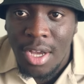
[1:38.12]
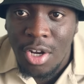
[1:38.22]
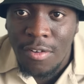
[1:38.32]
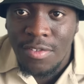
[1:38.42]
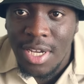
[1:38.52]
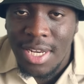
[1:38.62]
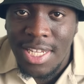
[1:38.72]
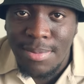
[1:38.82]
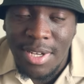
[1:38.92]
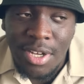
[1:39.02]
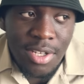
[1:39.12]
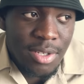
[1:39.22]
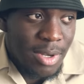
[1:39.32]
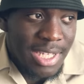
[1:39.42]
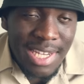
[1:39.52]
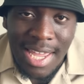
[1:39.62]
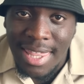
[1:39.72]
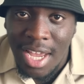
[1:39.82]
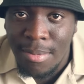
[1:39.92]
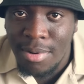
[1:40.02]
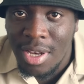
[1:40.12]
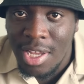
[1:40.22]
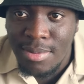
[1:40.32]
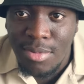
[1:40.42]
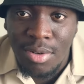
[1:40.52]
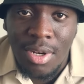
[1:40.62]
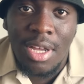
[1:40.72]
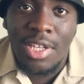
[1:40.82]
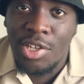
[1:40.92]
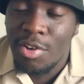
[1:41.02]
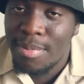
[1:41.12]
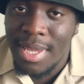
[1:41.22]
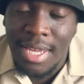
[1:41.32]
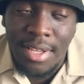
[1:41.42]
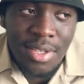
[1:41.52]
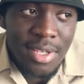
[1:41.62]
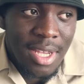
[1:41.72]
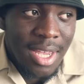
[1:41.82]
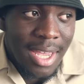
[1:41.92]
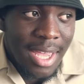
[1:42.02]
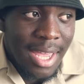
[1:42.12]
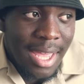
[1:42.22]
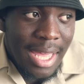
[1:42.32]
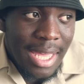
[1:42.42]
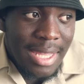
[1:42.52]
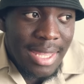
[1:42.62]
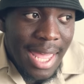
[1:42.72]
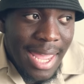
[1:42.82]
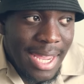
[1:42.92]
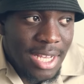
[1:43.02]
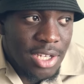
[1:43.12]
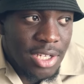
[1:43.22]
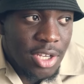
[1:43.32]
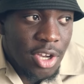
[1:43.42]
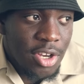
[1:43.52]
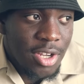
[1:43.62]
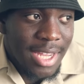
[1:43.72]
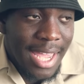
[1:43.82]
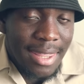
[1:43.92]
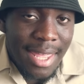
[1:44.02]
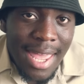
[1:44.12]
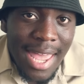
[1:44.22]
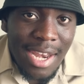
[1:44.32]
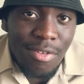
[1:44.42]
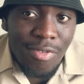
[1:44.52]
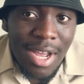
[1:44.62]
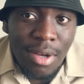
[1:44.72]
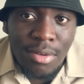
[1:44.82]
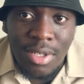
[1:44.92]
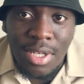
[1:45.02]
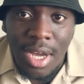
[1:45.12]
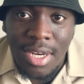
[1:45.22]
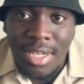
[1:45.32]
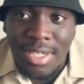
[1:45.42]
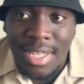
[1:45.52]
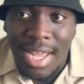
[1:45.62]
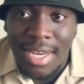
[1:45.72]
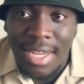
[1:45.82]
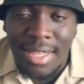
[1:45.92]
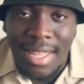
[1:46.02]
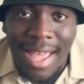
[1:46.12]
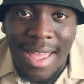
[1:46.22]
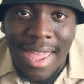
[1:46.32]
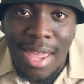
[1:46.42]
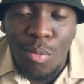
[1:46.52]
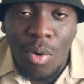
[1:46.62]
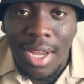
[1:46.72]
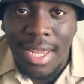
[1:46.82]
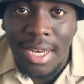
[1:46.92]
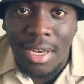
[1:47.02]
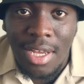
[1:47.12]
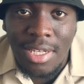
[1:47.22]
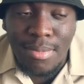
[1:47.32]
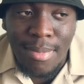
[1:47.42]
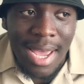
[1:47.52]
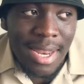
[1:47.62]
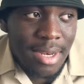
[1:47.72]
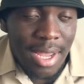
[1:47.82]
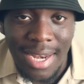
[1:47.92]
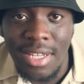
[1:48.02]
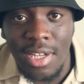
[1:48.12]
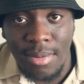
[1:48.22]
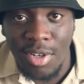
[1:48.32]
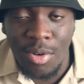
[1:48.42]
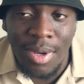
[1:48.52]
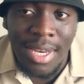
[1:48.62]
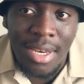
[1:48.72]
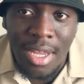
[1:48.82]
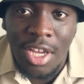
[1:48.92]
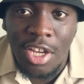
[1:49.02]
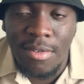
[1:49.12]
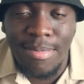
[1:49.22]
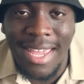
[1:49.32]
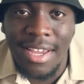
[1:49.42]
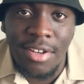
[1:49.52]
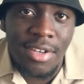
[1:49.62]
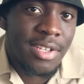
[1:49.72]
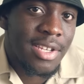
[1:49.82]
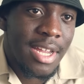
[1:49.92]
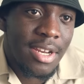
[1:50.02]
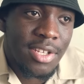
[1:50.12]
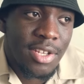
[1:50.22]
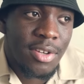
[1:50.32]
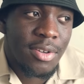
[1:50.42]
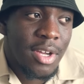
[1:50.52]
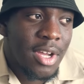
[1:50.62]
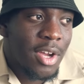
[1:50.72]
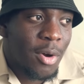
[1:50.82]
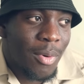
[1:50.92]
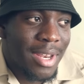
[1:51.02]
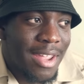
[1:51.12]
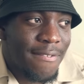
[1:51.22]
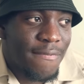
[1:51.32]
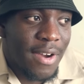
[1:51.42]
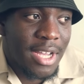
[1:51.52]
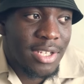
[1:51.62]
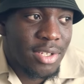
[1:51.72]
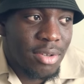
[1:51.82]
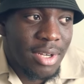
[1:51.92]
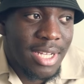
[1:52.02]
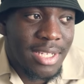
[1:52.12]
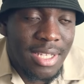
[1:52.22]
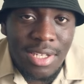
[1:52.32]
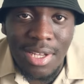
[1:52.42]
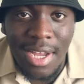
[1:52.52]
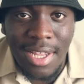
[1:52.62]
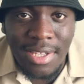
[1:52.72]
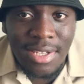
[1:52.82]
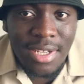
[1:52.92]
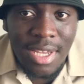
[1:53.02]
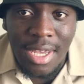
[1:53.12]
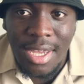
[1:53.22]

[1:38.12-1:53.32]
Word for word: a lot of journalists because once again the upper class, middle class Europeans they just couldn't get their head around understanding that a working class man, Alexander McQueen, could be a good designer. So when they first saw his designs,